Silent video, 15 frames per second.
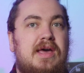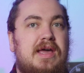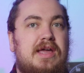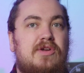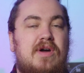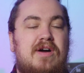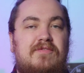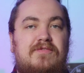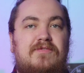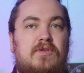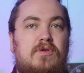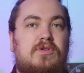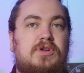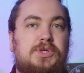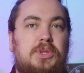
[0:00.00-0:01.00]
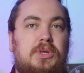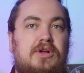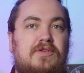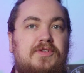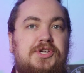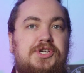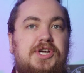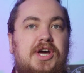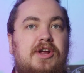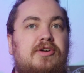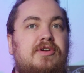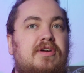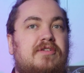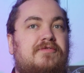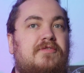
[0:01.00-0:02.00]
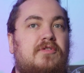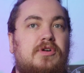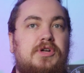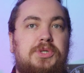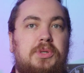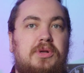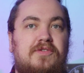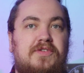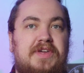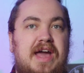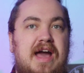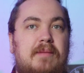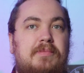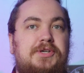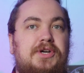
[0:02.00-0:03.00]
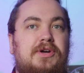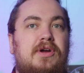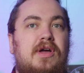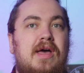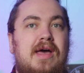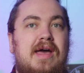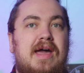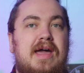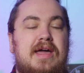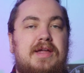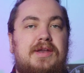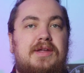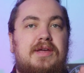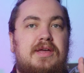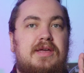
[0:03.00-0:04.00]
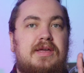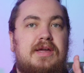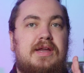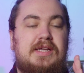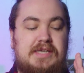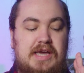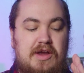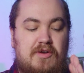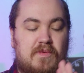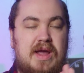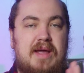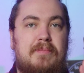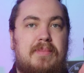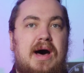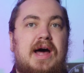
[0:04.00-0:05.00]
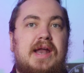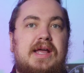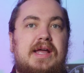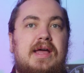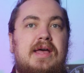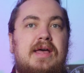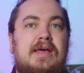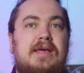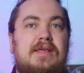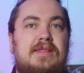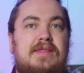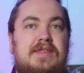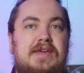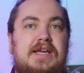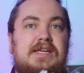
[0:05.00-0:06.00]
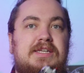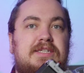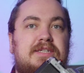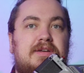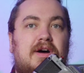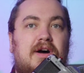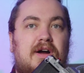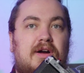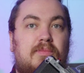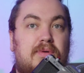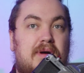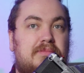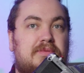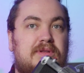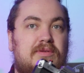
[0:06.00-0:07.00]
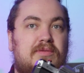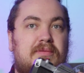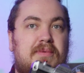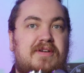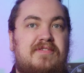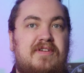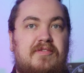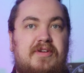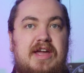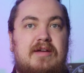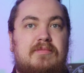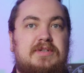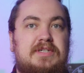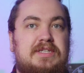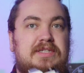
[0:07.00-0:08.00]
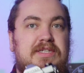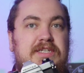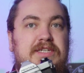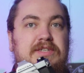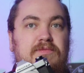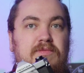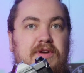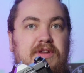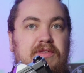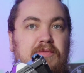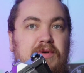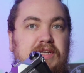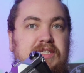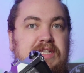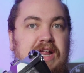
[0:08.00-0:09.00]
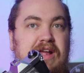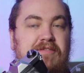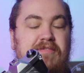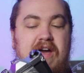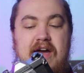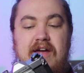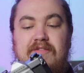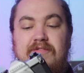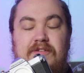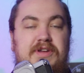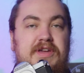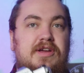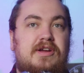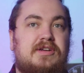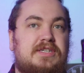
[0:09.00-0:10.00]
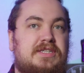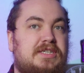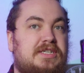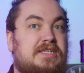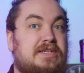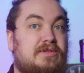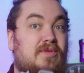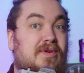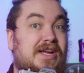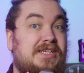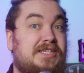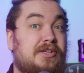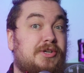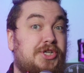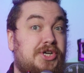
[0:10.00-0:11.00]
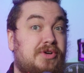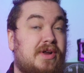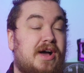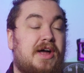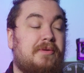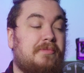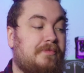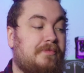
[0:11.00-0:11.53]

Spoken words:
you have full control over the shutter, you have full control over the aperture, and it is a great body. These are probably one of my favorite cameras. This is one of the ones that I've had for years, and this is the one I still shoot on.